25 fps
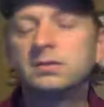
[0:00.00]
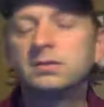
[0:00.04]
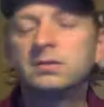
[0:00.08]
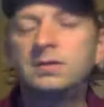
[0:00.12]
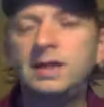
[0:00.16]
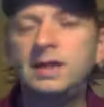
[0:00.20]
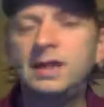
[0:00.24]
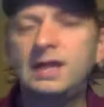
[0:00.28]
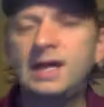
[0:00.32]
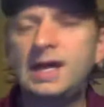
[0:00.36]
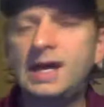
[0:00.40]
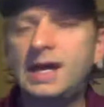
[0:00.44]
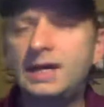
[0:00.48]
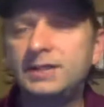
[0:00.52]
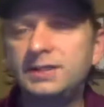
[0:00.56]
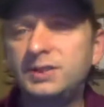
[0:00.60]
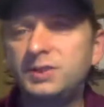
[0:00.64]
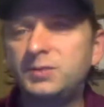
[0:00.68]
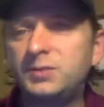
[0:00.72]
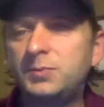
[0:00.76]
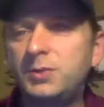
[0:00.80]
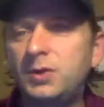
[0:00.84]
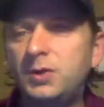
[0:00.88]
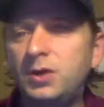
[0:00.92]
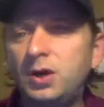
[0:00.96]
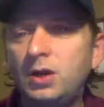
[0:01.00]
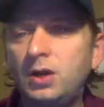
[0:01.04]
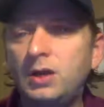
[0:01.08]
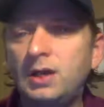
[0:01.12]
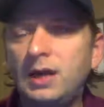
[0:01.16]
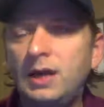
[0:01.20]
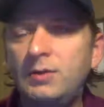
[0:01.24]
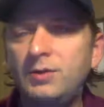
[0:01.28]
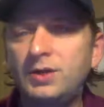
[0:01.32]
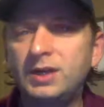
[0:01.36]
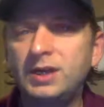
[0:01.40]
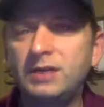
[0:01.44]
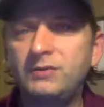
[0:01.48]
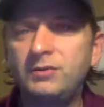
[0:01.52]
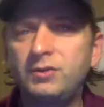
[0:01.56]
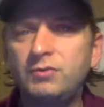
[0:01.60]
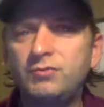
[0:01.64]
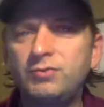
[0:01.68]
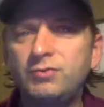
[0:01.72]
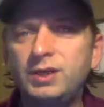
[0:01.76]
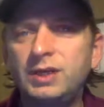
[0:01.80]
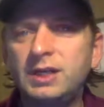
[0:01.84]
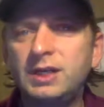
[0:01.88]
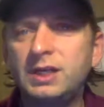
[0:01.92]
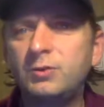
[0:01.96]
Hey guys, it's Paul. I want to give you a
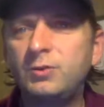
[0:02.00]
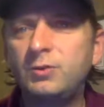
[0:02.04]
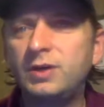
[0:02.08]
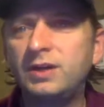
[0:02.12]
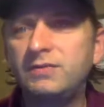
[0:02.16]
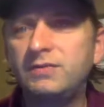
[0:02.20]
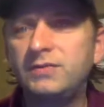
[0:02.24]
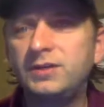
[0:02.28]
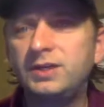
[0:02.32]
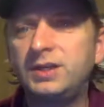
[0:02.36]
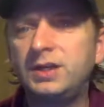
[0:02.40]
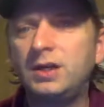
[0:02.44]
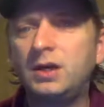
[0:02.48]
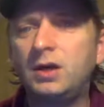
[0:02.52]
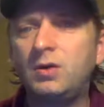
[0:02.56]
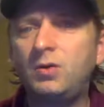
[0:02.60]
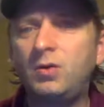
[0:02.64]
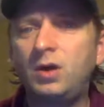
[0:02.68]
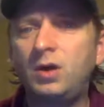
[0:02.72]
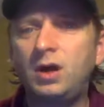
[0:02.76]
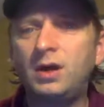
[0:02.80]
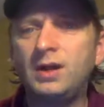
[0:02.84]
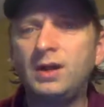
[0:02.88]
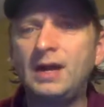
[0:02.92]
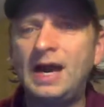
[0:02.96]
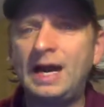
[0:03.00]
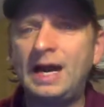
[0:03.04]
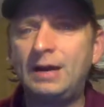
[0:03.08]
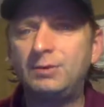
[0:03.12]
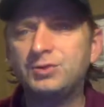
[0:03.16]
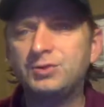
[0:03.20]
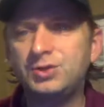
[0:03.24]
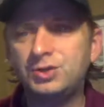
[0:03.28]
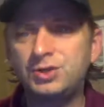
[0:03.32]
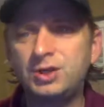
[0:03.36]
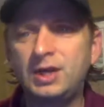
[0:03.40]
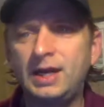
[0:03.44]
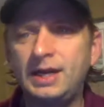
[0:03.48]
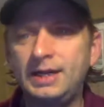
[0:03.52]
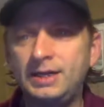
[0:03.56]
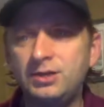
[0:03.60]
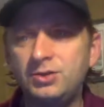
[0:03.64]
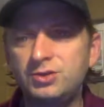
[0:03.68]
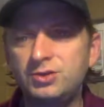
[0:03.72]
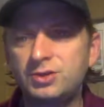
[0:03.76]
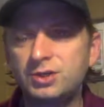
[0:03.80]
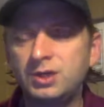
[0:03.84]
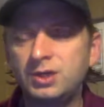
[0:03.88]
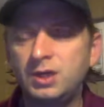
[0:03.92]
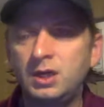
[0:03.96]
really quick video on how to
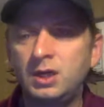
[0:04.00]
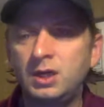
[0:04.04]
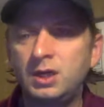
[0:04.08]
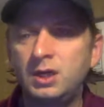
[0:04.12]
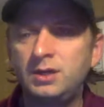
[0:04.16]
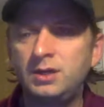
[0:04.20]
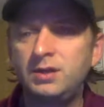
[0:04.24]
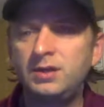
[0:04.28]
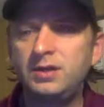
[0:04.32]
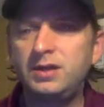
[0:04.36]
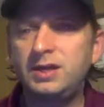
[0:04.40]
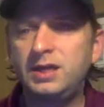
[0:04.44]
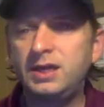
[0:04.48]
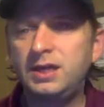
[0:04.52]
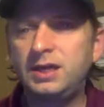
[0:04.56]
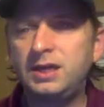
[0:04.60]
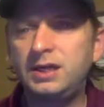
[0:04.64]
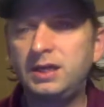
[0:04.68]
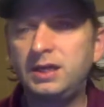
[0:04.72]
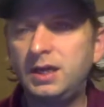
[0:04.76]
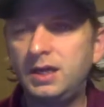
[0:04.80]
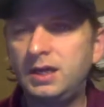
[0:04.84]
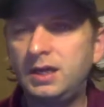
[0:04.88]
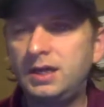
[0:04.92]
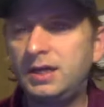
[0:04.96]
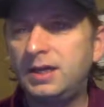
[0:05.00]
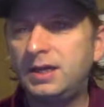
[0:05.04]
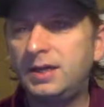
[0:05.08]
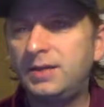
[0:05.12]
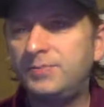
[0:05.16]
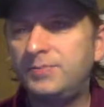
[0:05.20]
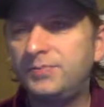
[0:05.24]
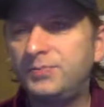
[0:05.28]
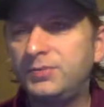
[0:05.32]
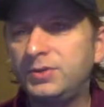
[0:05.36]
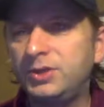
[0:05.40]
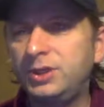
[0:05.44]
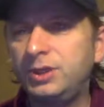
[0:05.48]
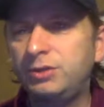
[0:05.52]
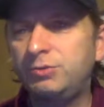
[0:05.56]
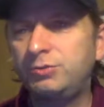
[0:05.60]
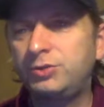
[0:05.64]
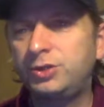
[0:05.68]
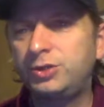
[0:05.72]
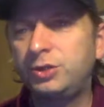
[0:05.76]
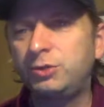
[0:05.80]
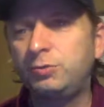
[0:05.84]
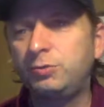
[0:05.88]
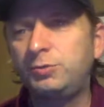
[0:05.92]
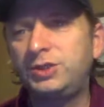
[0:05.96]
change the um,
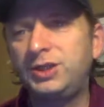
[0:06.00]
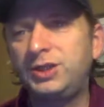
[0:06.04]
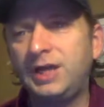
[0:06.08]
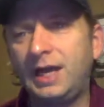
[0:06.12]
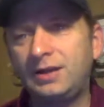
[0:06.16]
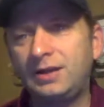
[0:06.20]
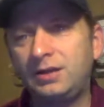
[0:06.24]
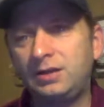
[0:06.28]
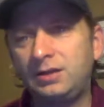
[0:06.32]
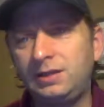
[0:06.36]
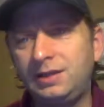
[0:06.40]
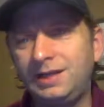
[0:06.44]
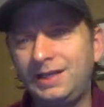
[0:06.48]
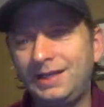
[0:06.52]
YouTube channel